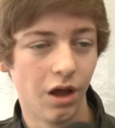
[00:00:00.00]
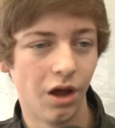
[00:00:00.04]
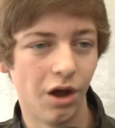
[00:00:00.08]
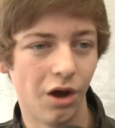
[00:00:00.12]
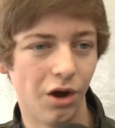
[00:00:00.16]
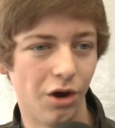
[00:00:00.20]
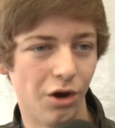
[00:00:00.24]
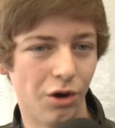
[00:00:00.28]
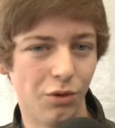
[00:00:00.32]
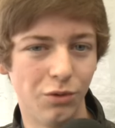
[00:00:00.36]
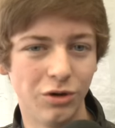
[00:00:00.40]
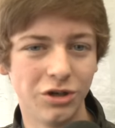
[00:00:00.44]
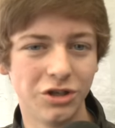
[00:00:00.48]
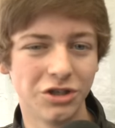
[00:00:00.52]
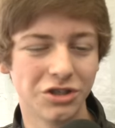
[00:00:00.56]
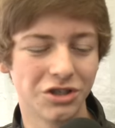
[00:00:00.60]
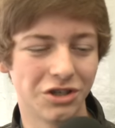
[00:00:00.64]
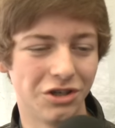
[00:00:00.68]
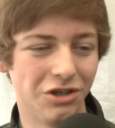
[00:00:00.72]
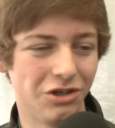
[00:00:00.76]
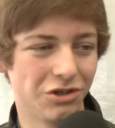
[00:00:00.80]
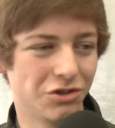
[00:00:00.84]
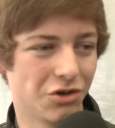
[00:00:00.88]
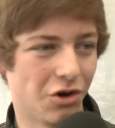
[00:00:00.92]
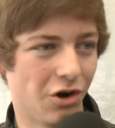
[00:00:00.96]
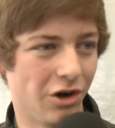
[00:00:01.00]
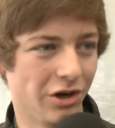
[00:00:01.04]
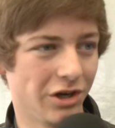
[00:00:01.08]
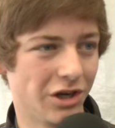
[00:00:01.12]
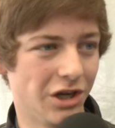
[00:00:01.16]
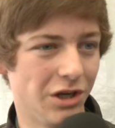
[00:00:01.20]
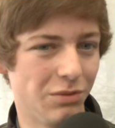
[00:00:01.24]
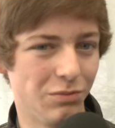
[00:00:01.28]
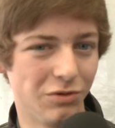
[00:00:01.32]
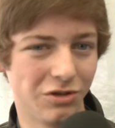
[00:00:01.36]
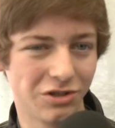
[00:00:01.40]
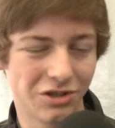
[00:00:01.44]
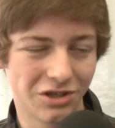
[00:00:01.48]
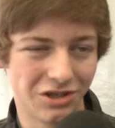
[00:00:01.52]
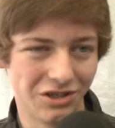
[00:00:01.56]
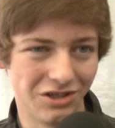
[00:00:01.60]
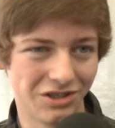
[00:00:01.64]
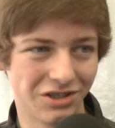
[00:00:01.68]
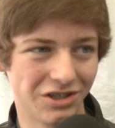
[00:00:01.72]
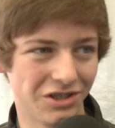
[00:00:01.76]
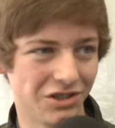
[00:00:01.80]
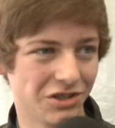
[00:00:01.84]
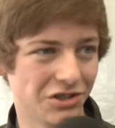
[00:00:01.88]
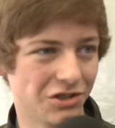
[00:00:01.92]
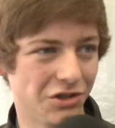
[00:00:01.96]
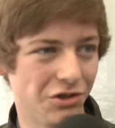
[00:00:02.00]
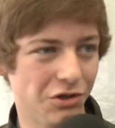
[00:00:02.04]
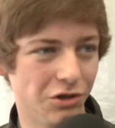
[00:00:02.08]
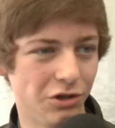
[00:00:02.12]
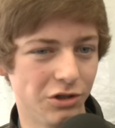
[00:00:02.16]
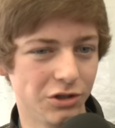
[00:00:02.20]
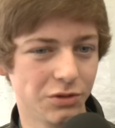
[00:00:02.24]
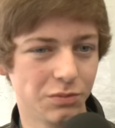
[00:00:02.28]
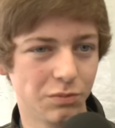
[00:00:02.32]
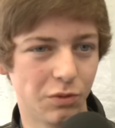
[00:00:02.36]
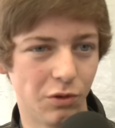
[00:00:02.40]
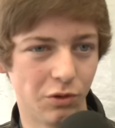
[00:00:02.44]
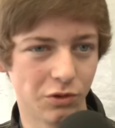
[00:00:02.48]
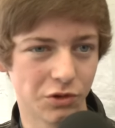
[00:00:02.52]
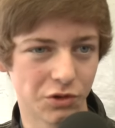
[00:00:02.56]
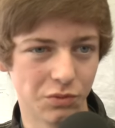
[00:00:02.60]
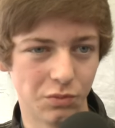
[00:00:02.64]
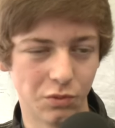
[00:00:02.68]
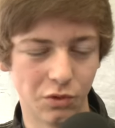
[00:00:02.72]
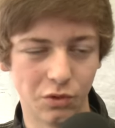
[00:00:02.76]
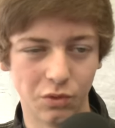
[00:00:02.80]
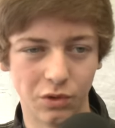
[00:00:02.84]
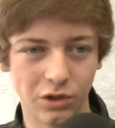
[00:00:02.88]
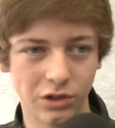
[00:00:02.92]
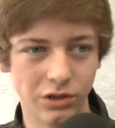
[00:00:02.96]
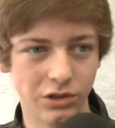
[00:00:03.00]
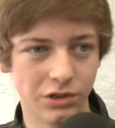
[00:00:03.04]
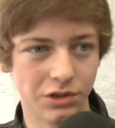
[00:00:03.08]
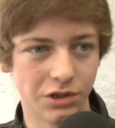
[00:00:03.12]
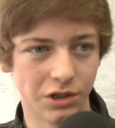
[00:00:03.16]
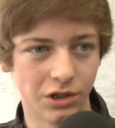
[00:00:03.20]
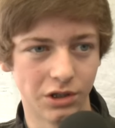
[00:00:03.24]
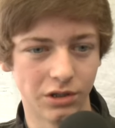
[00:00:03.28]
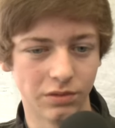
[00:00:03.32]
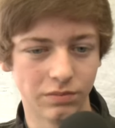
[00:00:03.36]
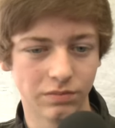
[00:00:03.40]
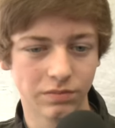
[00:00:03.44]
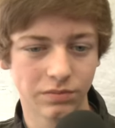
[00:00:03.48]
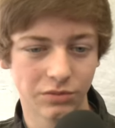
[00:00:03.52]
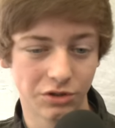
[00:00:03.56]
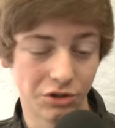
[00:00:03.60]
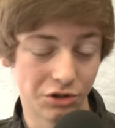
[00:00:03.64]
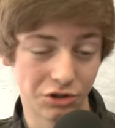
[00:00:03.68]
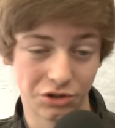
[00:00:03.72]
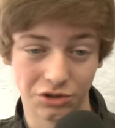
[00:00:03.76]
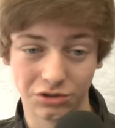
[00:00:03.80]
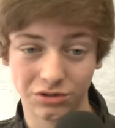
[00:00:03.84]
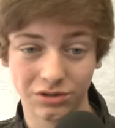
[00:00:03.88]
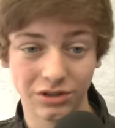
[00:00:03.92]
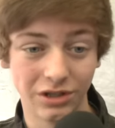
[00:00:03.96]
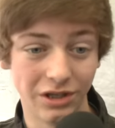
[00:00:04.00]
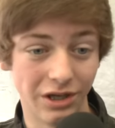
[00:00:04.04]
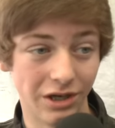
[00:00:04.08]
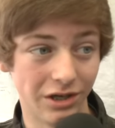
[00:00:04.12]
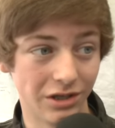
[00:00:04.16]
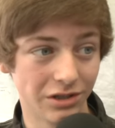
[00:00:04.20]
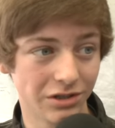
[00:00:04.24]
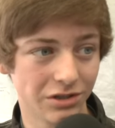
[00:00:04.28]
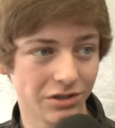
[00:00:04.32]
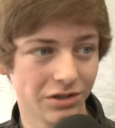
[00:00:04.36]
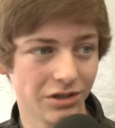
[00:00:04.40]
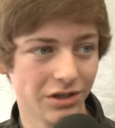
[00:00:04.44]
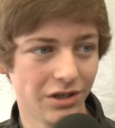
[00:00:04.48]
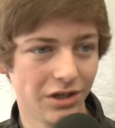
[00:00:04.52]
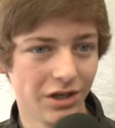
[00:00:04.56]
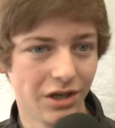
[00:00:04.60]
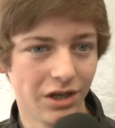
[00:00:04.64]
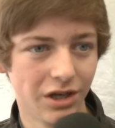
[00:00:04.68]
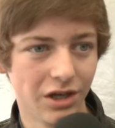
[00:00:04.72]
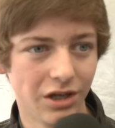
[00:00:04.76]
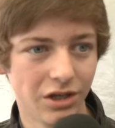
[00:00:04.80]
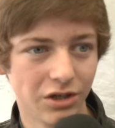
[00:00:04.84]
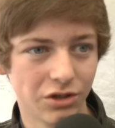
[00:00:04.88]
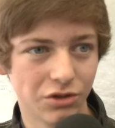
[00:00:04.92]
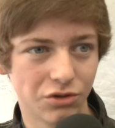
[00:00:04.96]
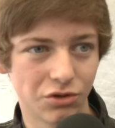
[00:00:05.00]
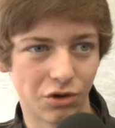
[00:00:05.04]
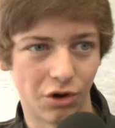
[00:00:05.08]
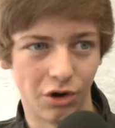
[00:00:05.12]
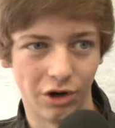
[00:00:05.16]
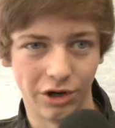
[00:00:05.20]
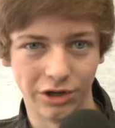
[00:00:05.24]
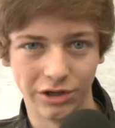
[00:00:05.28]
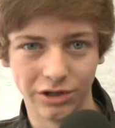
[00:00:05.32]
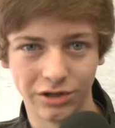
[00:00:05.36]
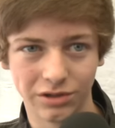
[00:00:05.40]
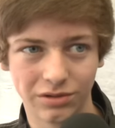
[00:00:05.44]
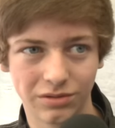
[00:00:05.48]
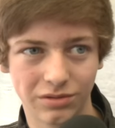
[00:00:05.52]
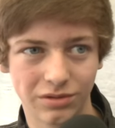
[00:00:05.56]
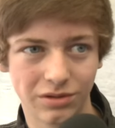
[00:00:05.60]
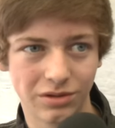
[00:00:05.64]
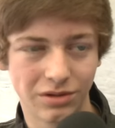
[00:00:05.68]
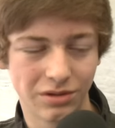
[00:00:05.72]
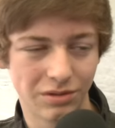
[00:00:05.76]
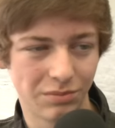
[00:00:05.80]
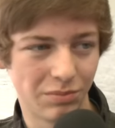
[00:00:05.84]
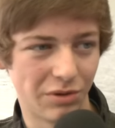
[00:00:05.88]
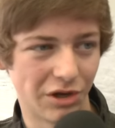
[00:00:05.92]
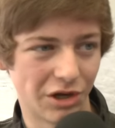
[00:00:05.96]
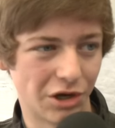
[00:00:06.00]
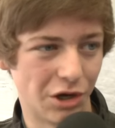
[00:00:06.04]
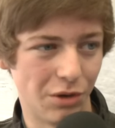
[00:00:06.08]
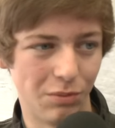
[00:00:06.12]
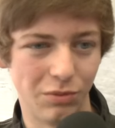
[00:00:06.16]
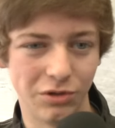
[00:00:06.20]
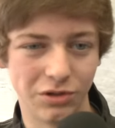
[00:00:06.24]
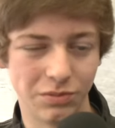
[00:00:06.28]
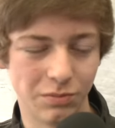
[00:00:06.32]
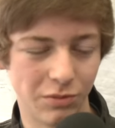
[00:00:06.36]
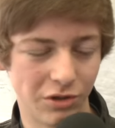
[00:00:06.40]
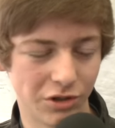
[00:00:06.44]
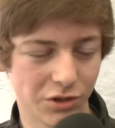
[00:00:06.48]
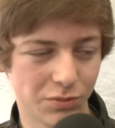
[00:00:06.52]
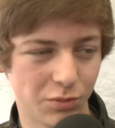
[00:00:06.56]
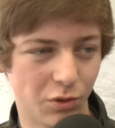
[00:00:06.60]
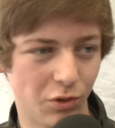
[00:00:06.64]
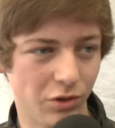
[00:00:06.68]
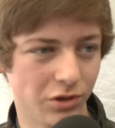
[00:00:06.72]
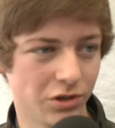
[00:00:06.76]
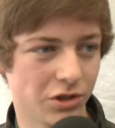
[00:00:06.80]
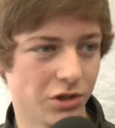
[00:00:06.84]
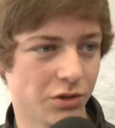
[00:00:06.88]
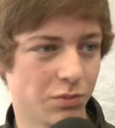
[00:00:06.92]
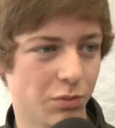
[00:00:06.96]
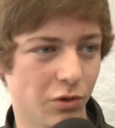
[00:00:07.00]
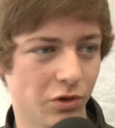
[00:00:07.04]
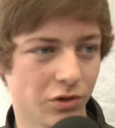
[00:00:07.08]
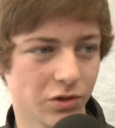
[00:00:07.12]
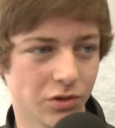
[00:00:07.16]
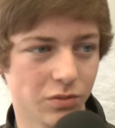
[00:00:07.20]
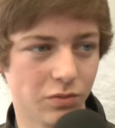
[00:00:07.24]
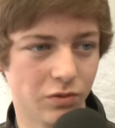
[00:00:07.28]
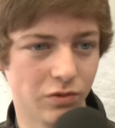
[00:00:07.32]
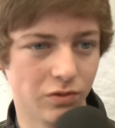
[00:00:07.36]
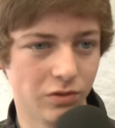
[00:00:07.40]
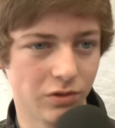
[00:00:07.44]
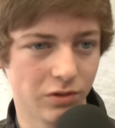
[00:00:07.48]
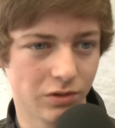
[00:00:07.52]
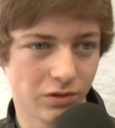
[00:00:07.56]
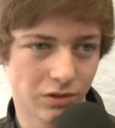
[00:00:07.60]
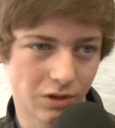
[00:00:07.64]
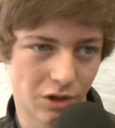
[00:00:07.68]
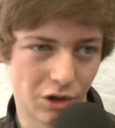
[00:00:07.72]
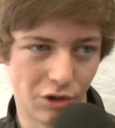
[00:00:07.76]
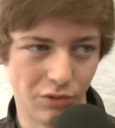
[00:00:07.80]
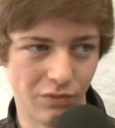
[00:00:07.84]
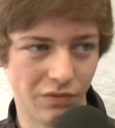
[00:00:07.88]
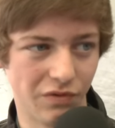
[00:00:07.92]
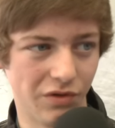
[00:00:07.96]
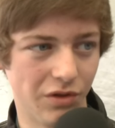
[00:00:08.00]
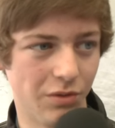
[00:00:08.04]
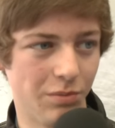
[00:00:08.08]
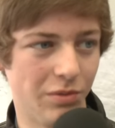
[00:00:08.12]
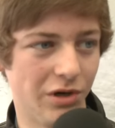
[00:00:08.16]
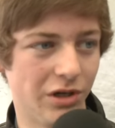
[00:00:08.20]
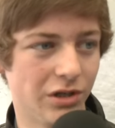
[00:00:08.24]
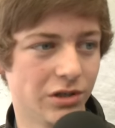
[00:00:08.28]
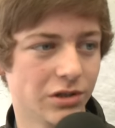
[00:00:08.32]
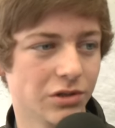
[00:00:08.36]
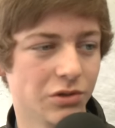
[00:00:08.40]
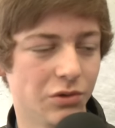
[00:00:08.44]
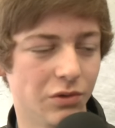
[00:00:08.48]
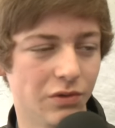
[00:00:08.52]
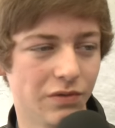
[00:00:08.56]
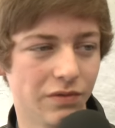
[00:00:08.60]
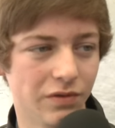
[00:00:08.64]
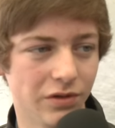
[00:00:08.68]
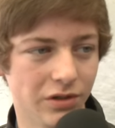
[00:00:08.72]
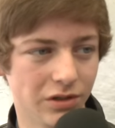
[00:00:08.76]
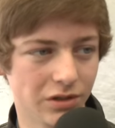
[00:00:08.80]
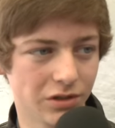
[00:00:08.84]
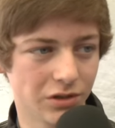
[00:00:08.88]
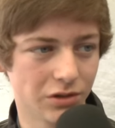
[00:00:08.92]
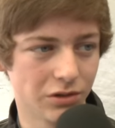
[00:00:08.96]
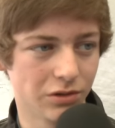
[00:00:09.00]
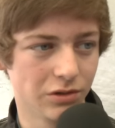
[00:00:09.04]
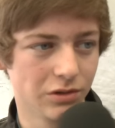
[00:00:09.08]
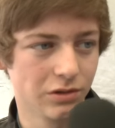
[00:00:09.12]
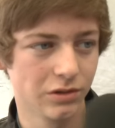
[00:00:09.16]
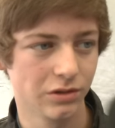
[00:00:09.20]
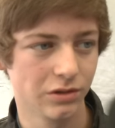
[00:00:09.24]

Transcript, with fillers: Uh, we're just going to try and keep as consistent as possible and um, just yeah, try and pick up as much points as possible and hope for the best sort of thing. So